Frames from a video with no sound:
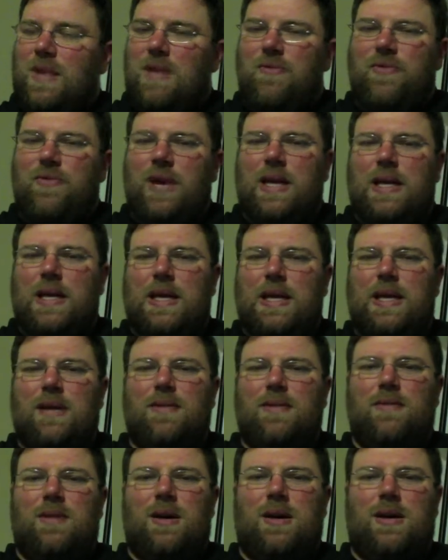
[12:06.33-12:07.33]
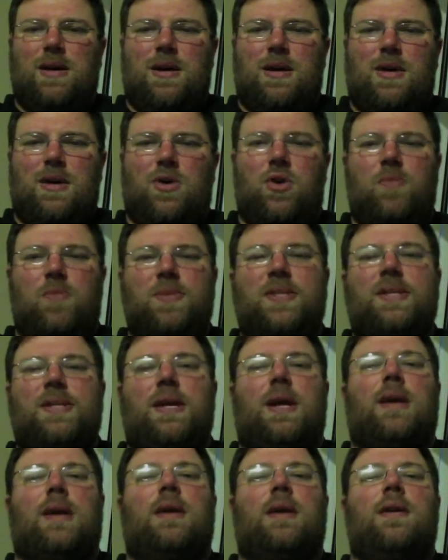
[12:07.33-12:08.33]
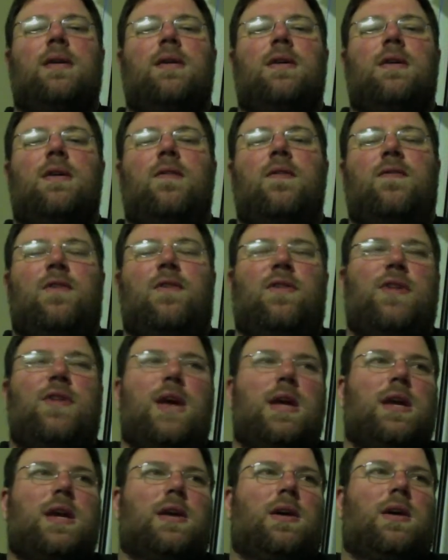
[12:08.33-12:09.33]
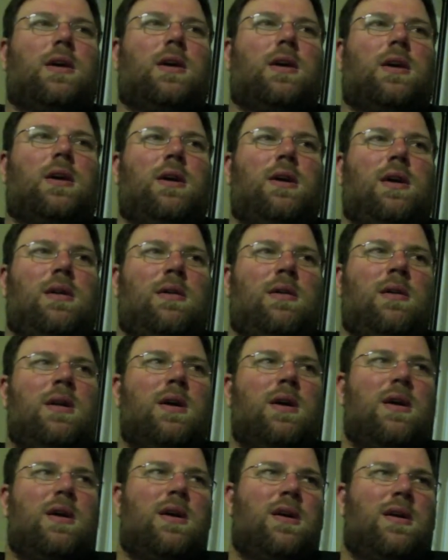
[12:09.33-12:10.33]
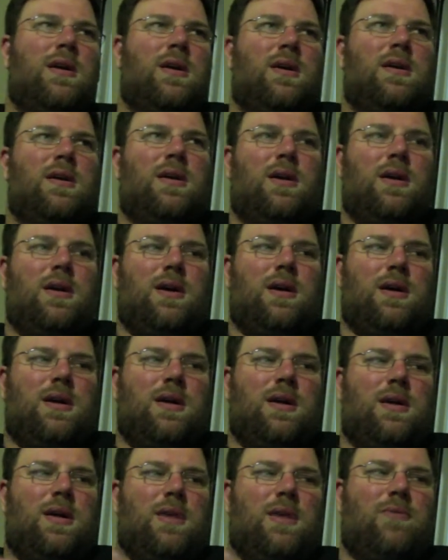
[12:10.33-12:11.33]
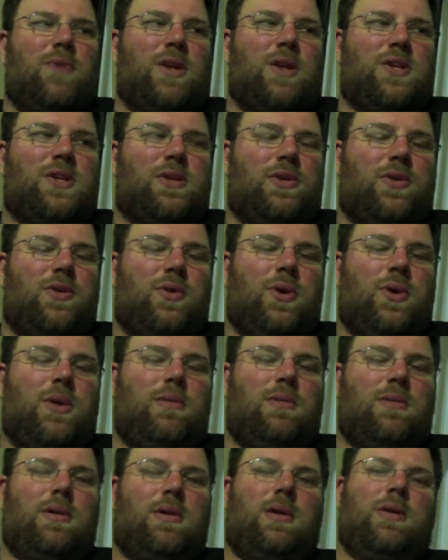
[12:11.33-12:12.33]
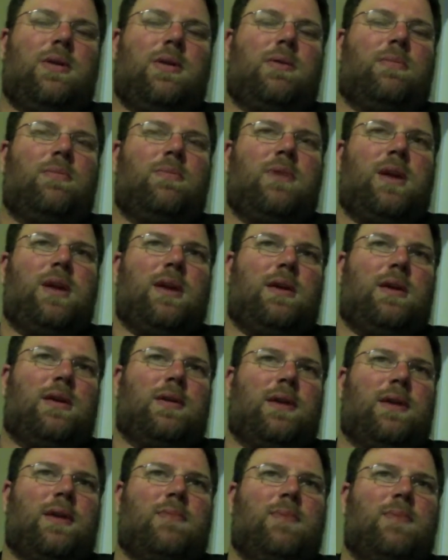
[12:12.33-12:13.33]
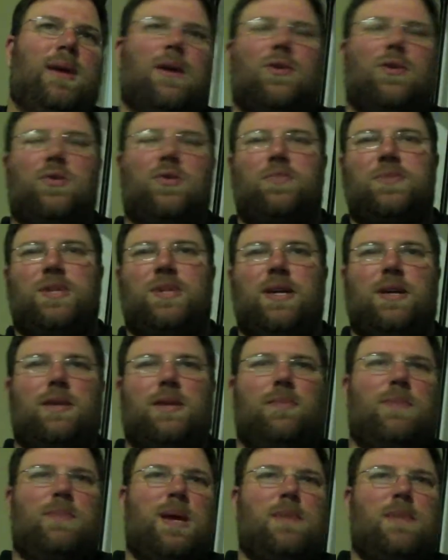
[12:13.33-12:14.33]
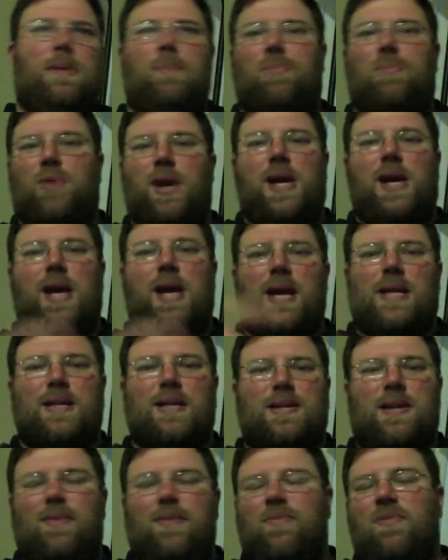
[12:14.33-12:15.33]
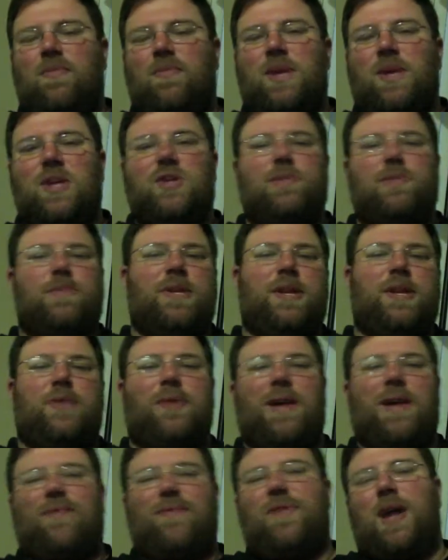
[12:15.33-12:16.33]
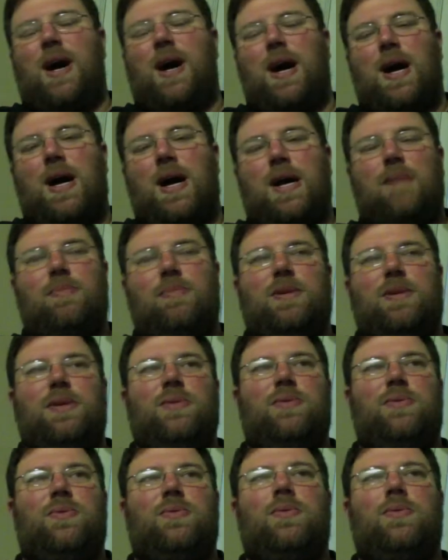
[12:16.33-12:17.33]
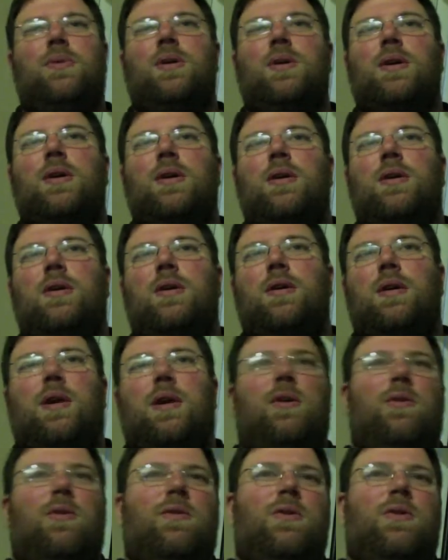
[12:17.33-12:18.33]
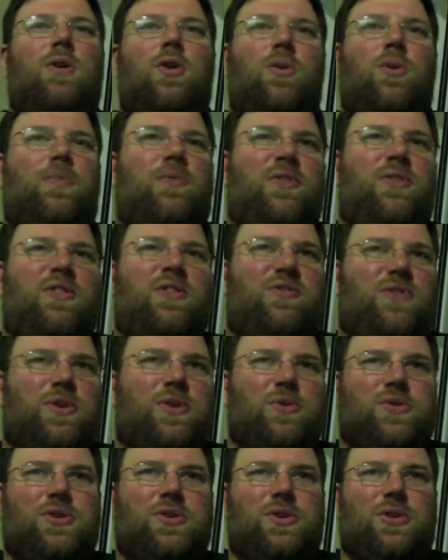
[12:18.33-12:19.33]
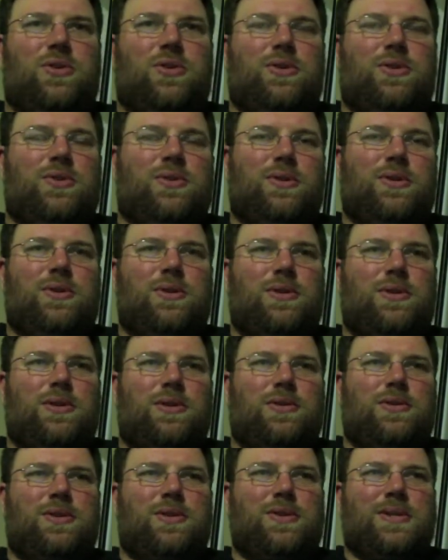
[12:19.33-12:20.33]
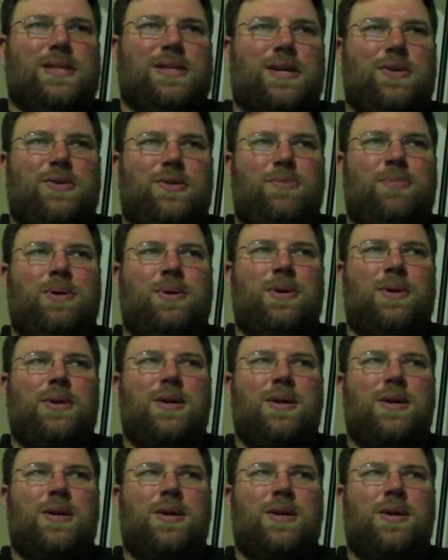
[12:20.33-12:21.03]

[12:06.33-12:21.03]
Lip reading: feeling homesick for Thanagar, and that runs through it. The thing is like being homesick to maybe Brainiac has information, but they don't have time to, hope for the future. There's always hope.